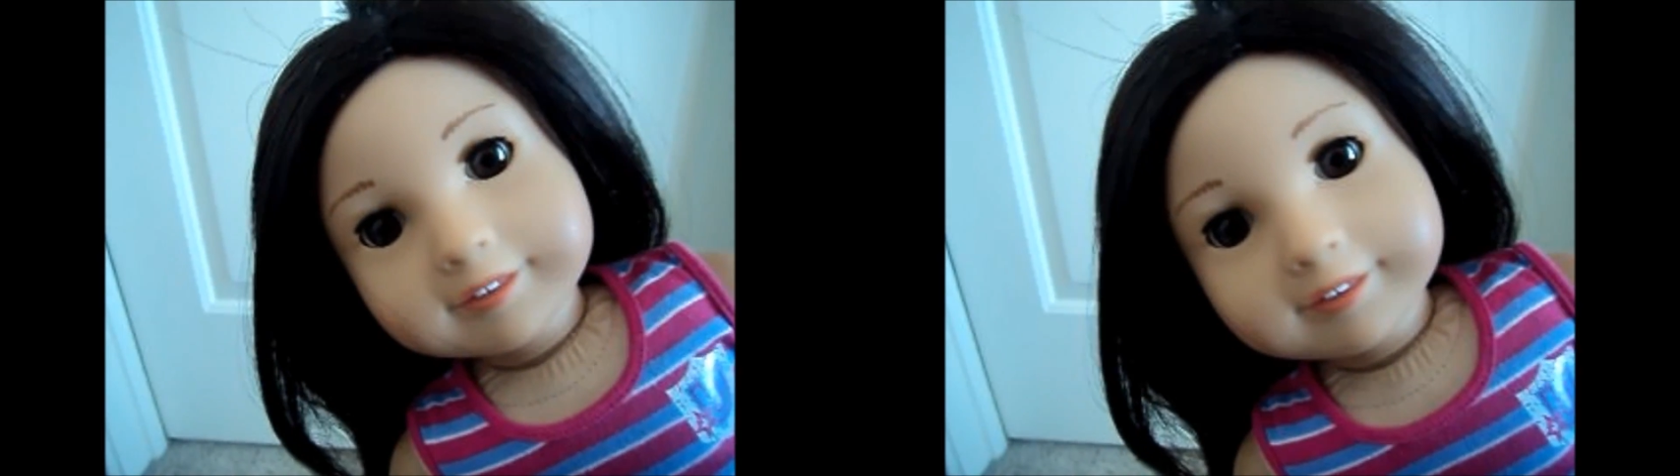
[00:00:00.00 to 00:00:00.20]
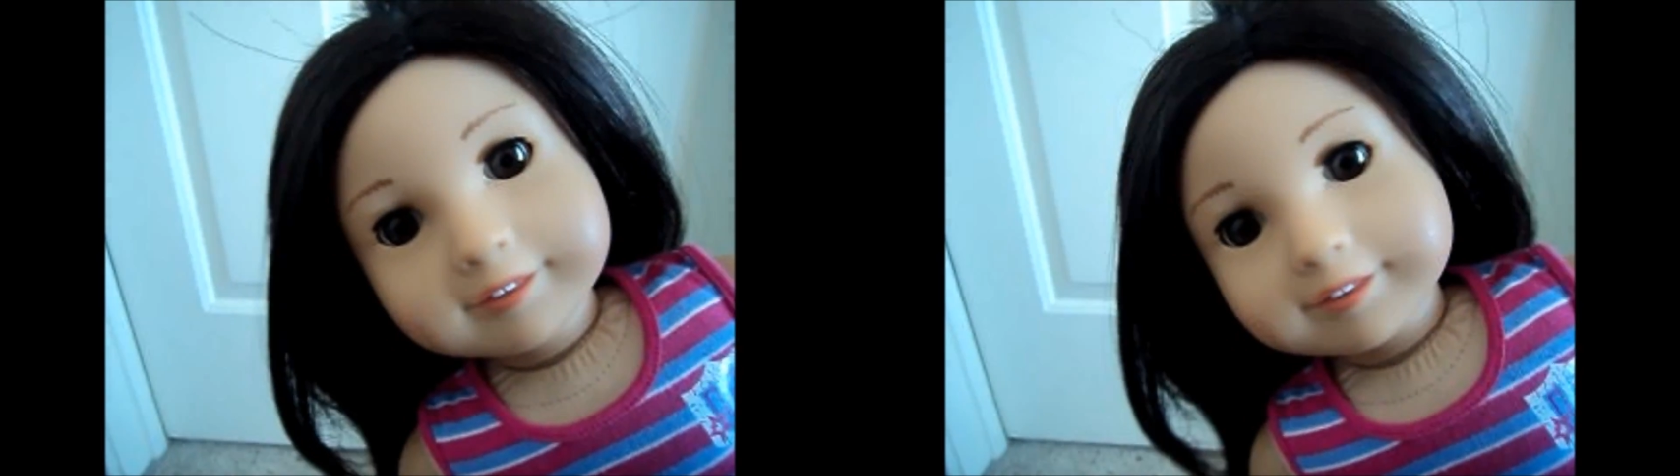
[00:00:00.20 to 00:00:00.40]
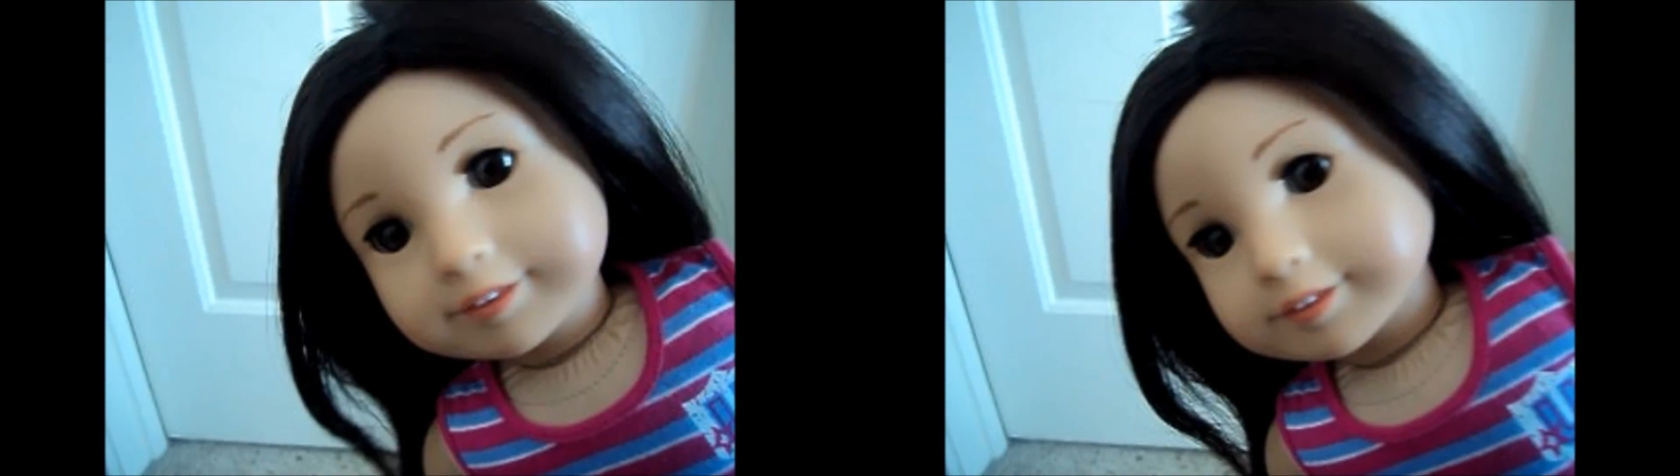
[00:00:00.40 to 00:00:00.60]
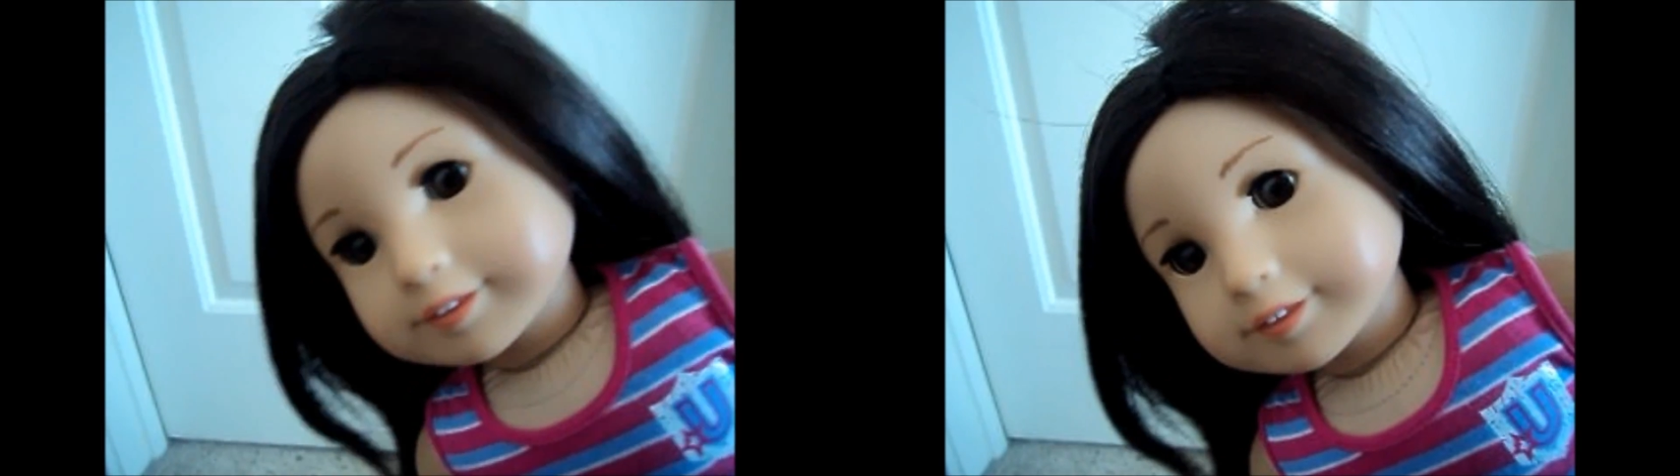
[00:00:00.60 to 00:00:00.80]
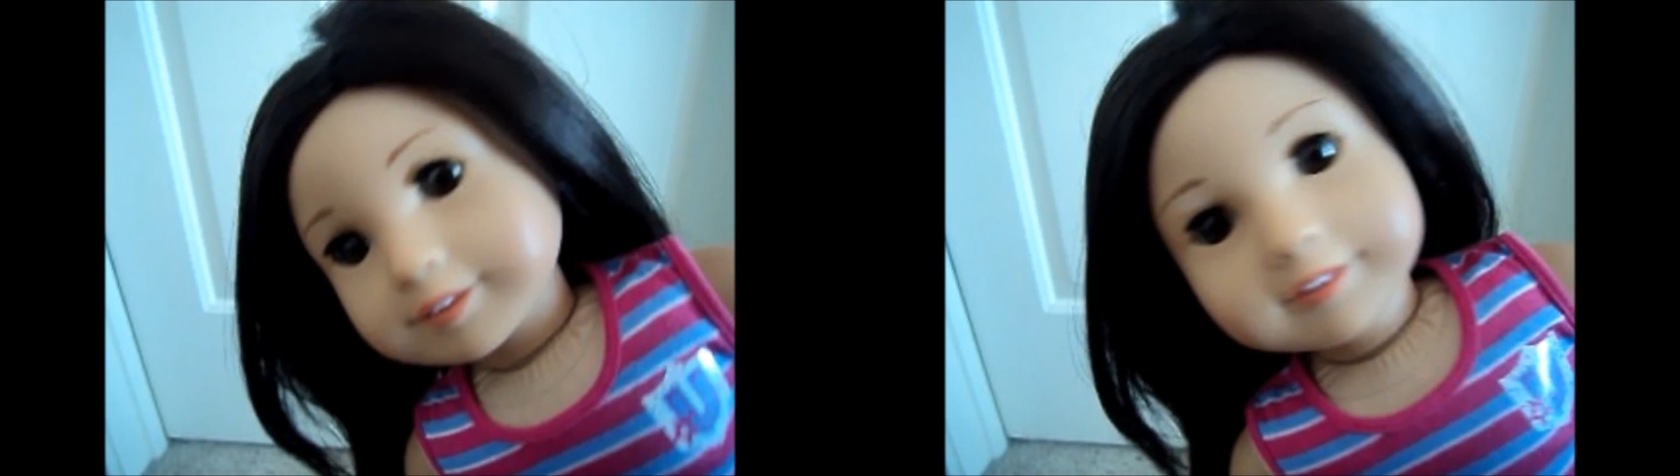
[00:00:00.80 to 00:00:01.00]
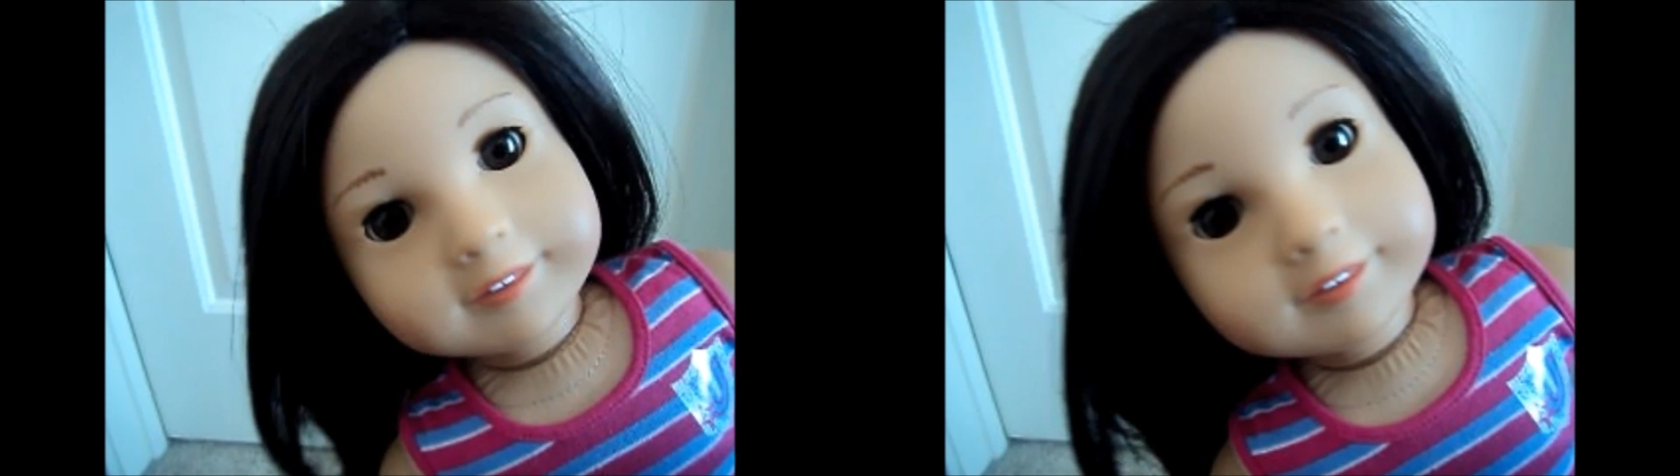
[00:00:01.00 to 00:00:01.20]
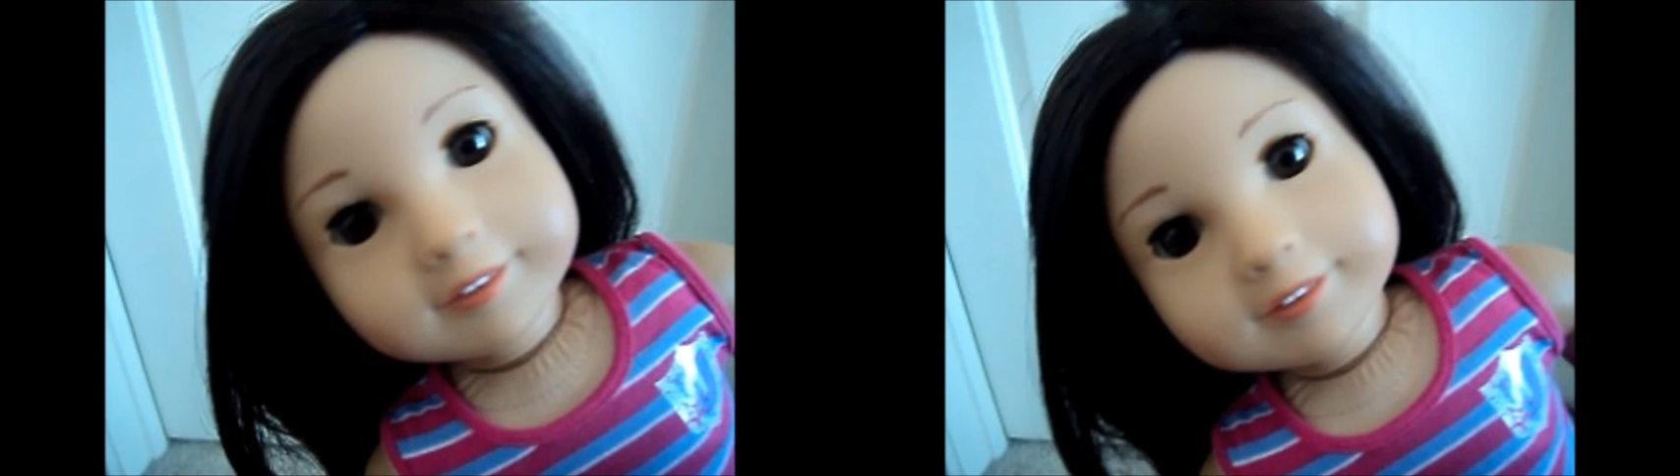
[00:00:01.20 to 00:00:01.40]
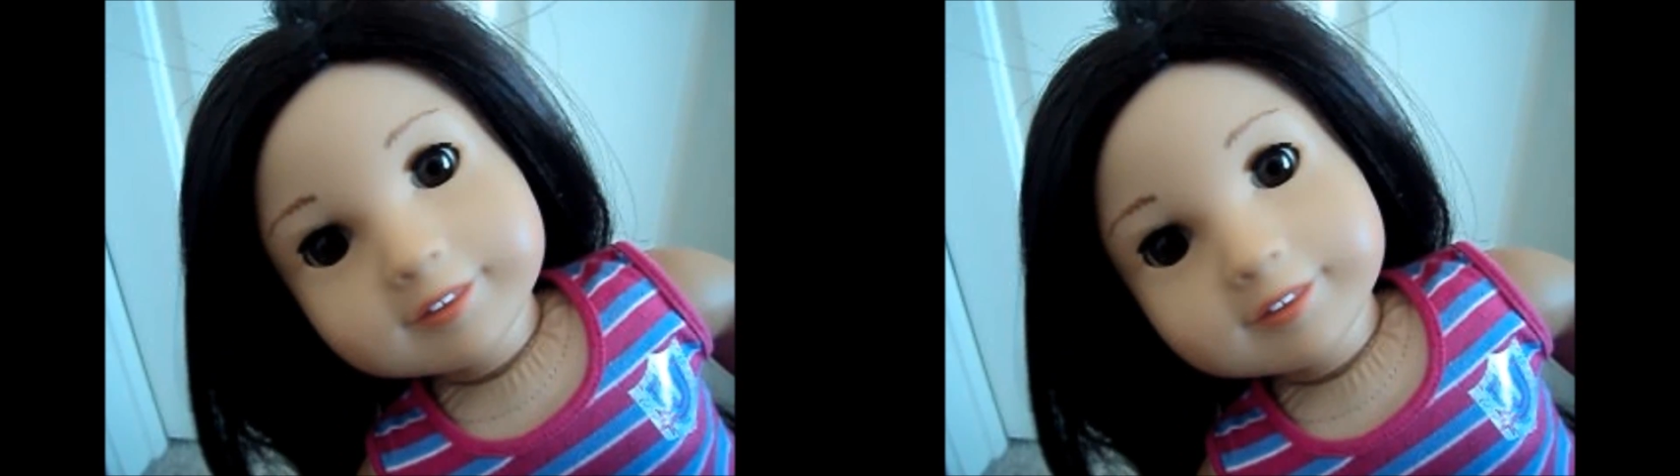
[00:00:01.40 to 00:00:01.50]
My name is Jessica,